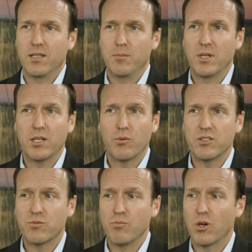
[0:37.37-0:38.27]
in many
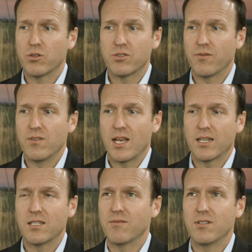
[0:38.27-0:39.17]
ways, most of the
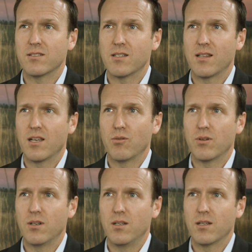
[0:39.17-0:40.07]
activities that they
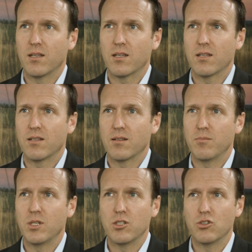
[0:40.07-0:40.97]
would
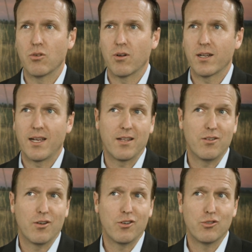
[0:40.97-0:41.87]
be enjoying had
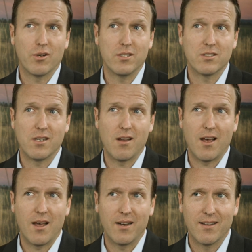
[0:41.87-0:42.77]
their joints
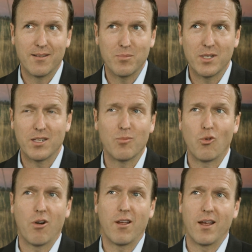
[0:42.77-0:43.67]
not become worn